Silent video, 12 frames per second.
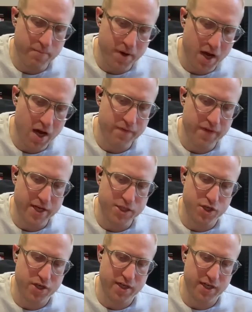part of that
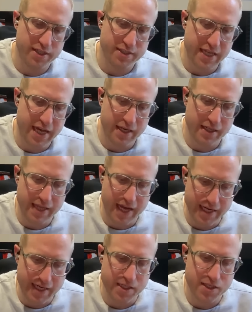journey is that
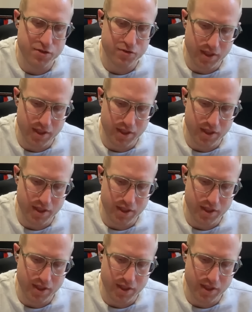industry,